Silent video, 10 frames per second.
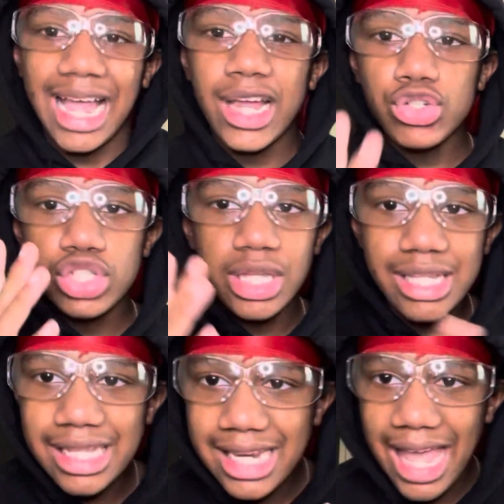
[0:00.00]
I usually
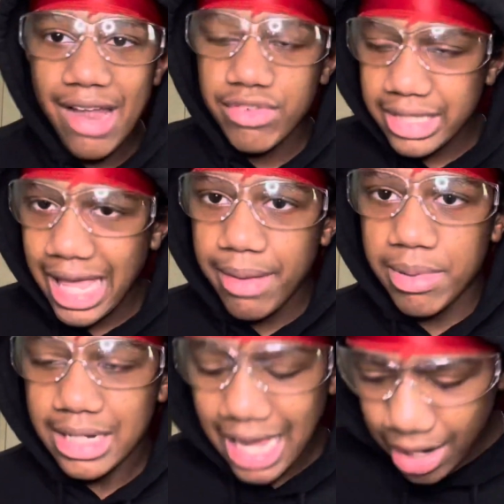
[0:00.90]
clean it every day,
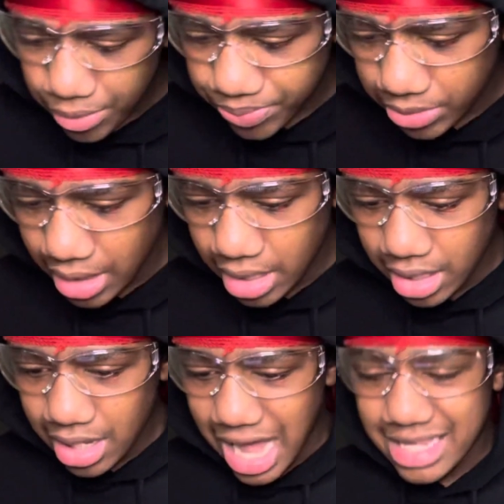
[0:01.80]
but now
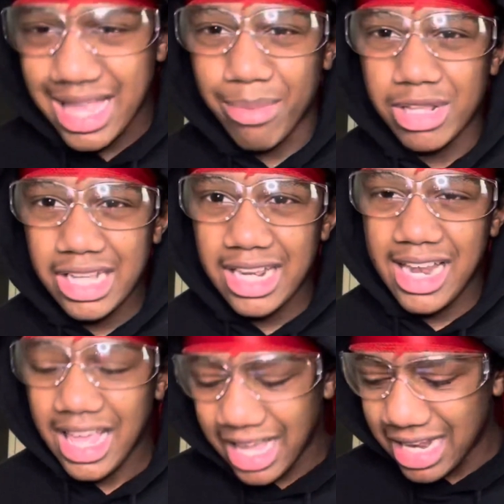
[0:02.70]
I stopped cleaning
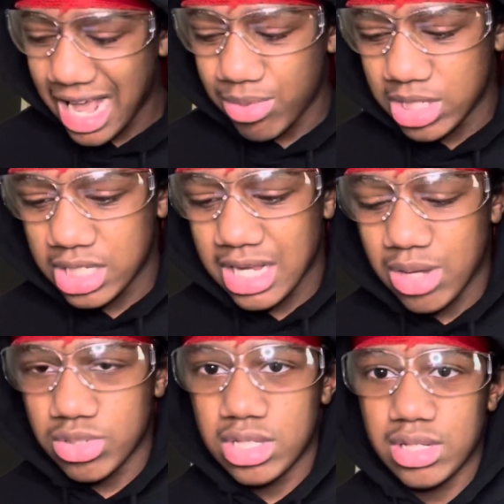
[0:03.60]
it, and now it just
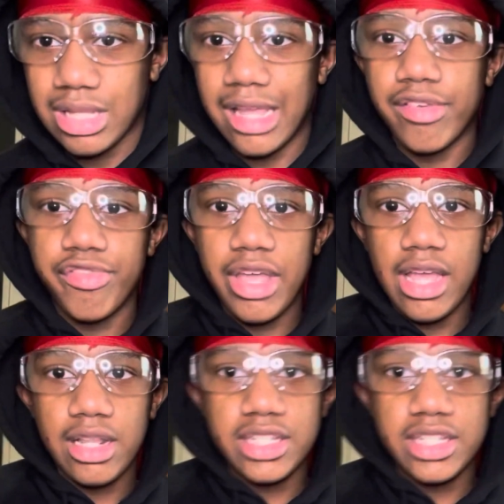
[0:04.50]
sounds like a fan.